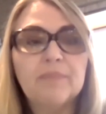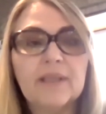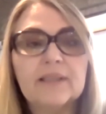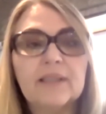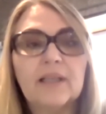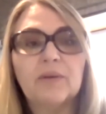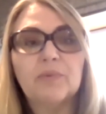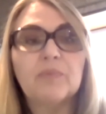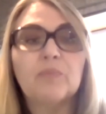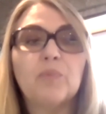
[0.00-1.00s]
But
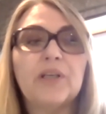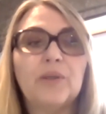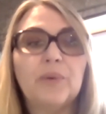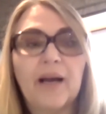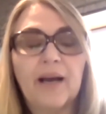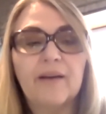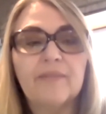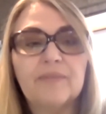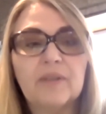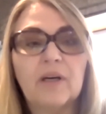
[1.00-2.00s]
when you have
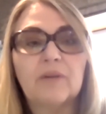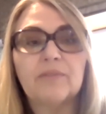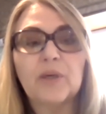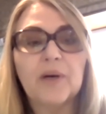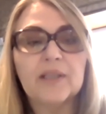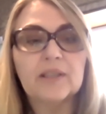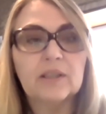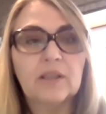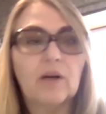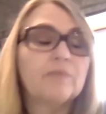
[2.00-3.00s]

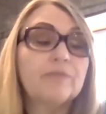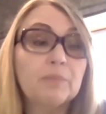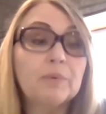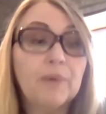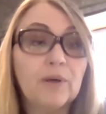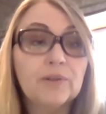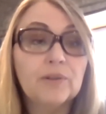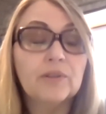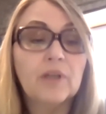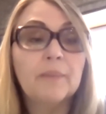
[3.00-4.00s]
requests for
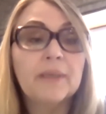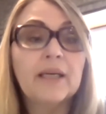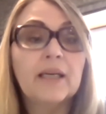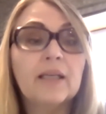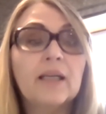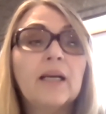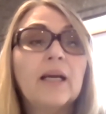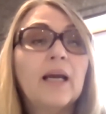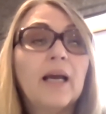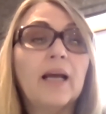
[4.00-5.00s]
proposals coming in
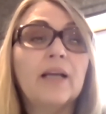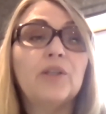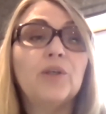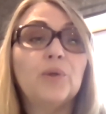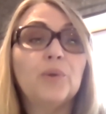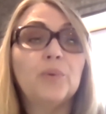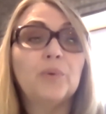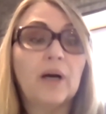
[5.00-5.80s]
and you